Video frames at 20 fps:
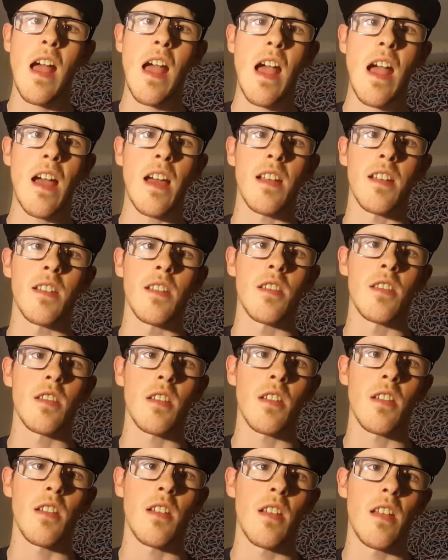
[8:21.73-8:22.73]

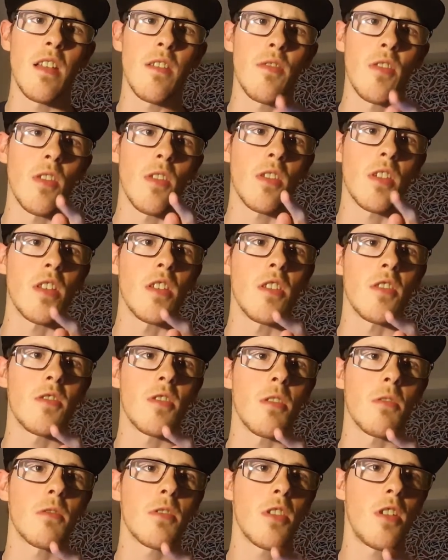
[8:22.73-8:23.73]
And if you look in the
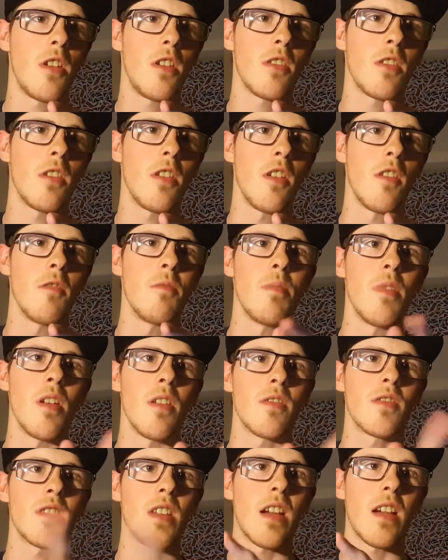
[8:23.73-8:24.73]
top corner of
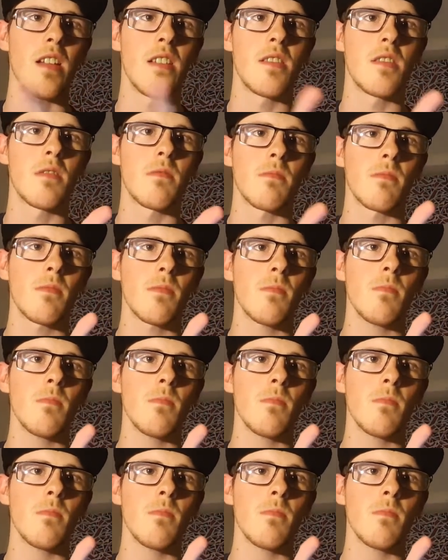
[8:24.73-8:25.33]
both sides,